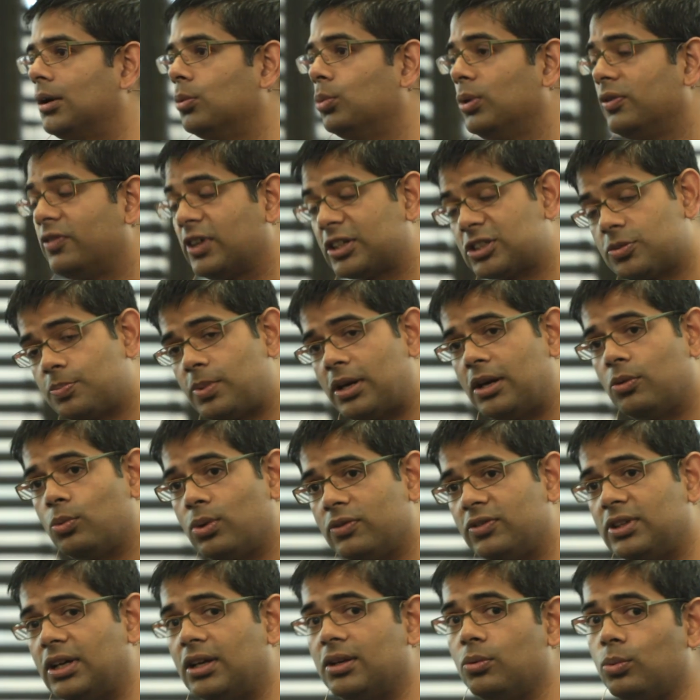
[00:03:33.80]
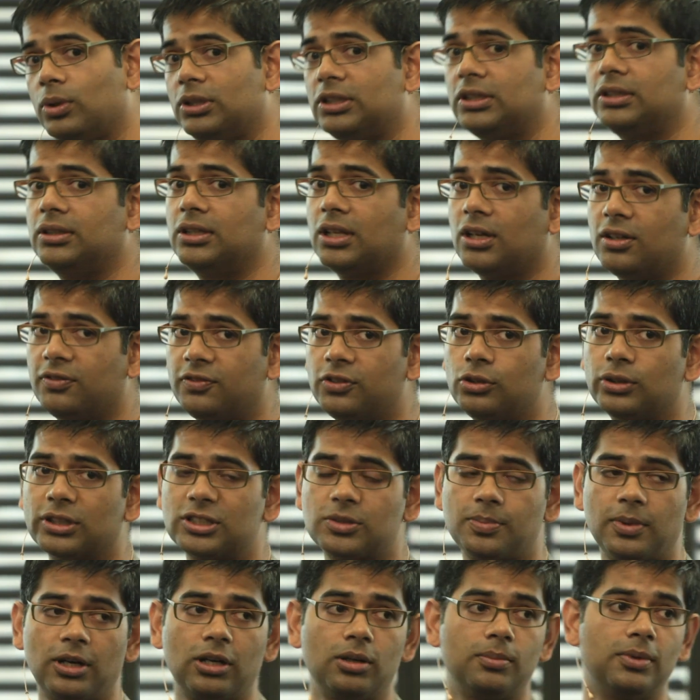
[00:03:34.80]
We did a few
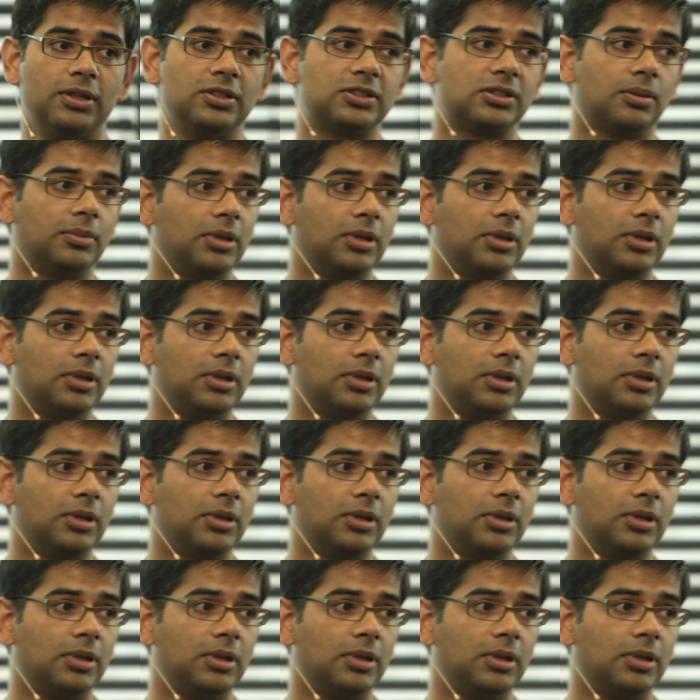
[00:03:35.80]
experiments.